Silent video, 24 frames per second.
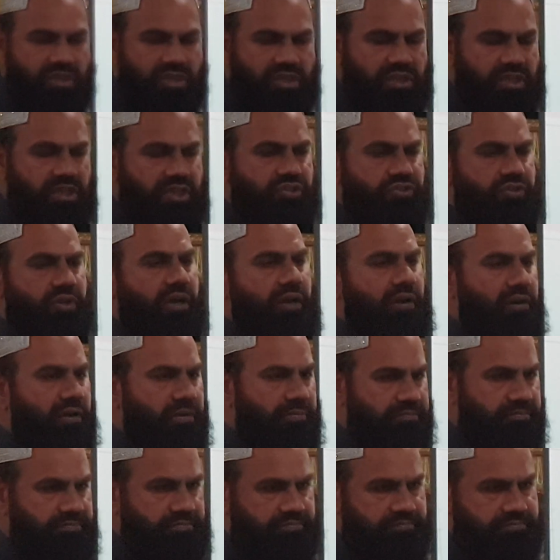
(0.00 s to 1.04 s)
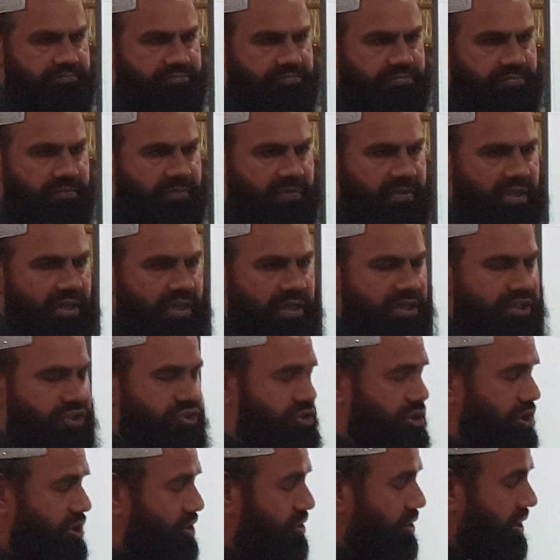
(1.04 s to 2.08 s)
is haram. So
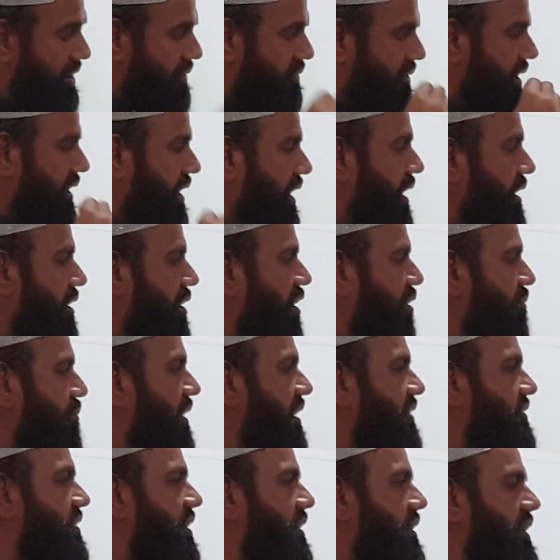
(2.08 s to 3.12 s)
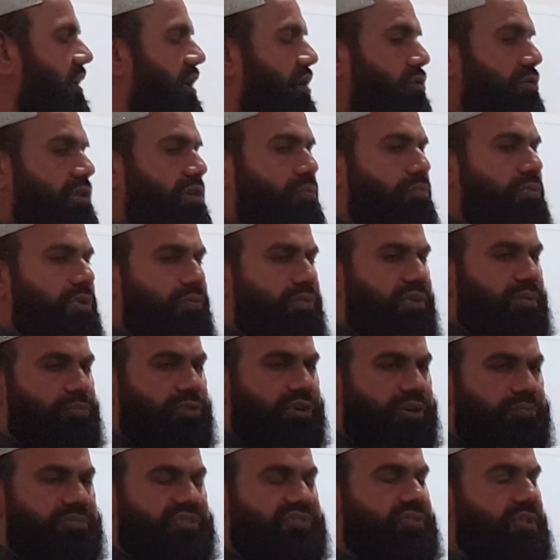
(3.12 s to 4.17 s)
you even cannot make sajda to the Prophet
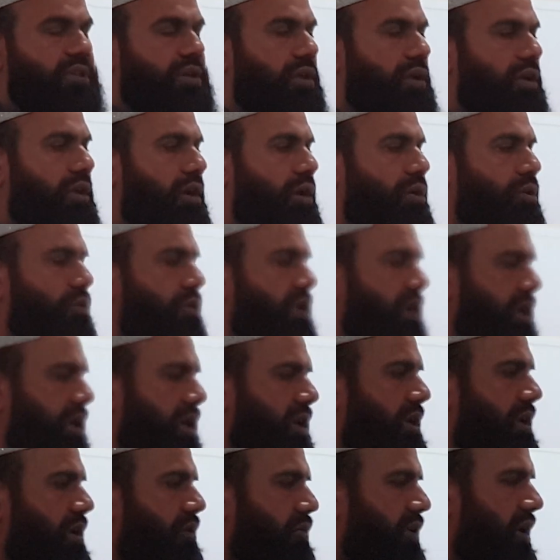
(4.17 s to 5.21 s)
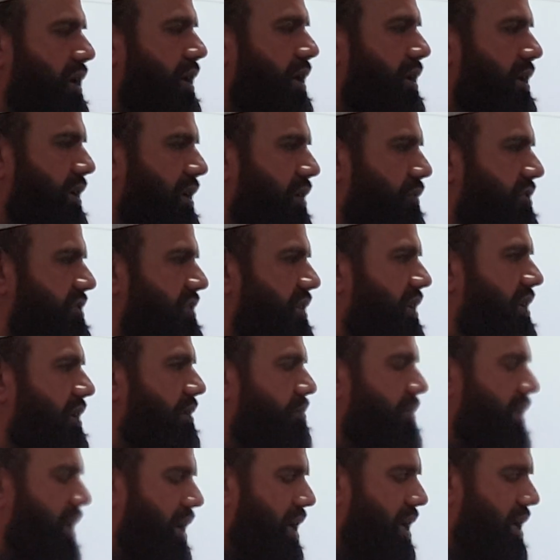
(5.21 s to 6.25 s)
Muhammad sallallahu alaihi wasallam.
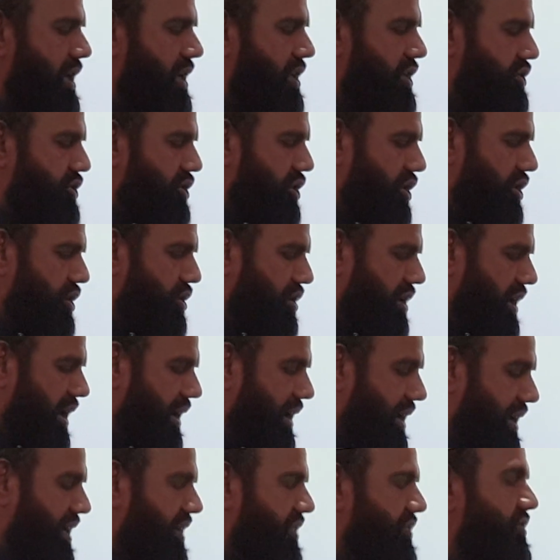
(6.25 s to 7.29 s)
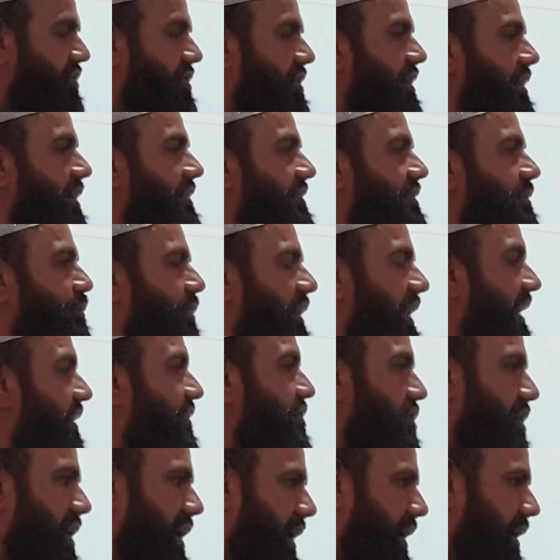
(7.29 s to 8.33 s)
So you can kiss his blessed
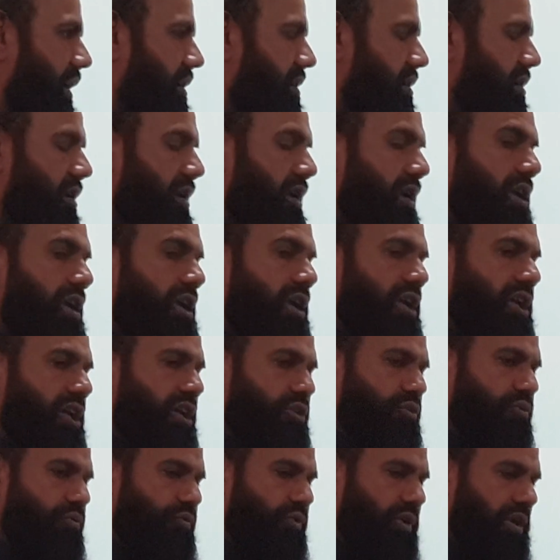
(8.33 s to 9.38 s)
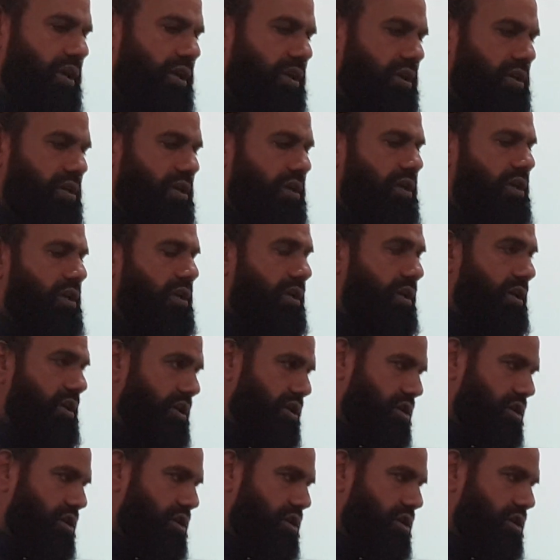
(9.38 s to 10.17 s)
hand, his feet, his